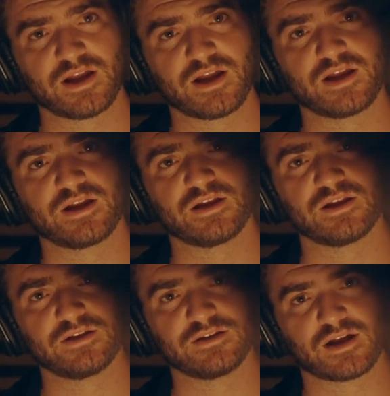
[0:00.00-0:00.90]

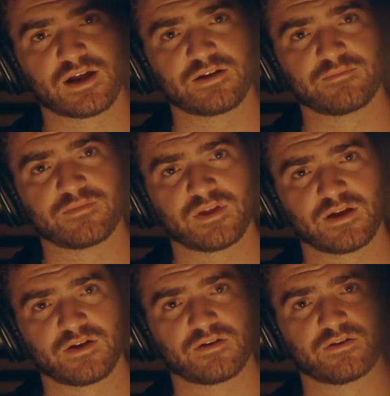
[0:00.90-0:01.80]
days, I
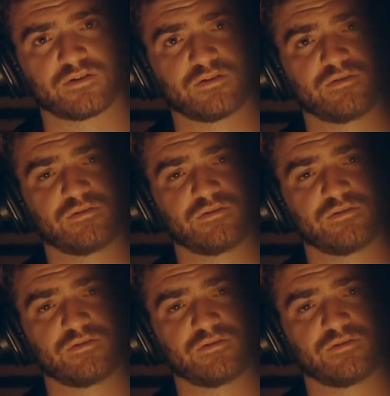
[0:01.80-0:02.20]
am there,